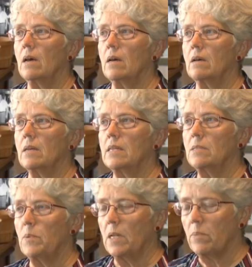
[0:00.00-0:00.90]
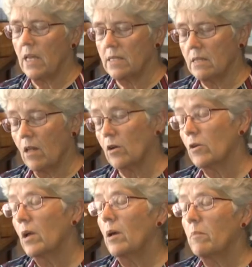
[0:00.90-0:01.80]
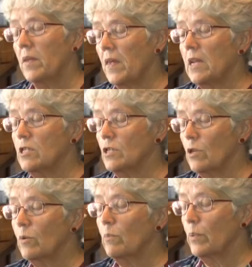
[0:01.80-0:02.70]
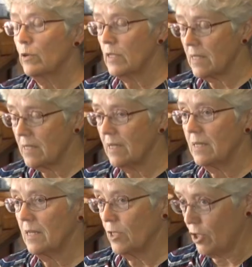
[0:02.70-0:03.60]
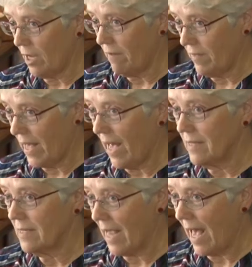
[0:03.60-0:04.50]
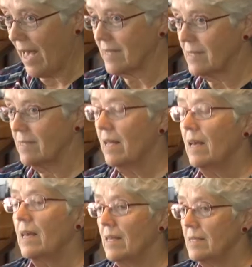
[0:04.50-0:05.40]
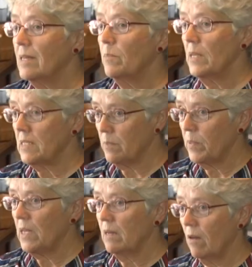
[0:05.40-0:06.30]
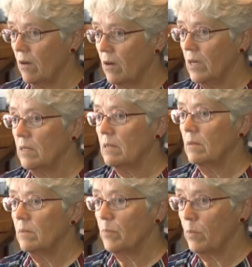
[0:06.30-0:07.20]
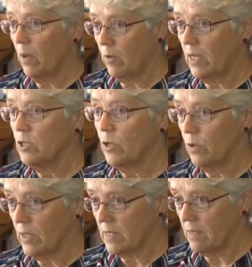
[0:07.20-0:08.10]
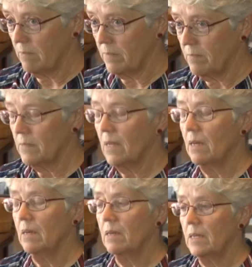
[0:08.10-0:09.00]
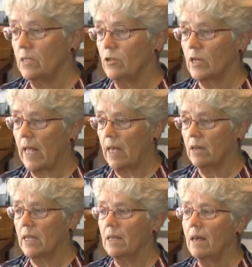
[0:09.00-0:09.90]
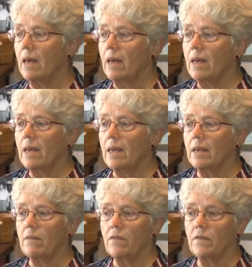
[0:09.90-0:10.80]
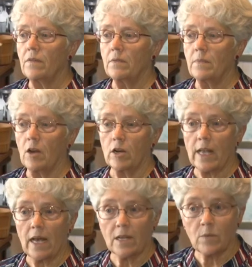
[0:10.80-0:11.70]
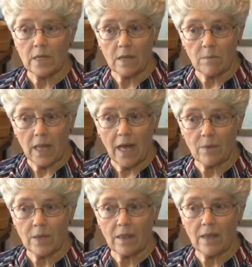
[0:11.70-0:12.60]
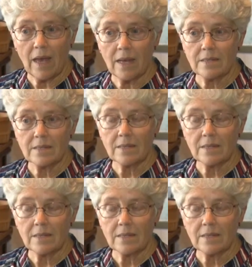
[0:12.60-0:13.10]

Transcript: uh, it's been in place longer, but that a certain percentage of that tax is to be spent on promoting tourism uh, in your county. If our county would comply with that,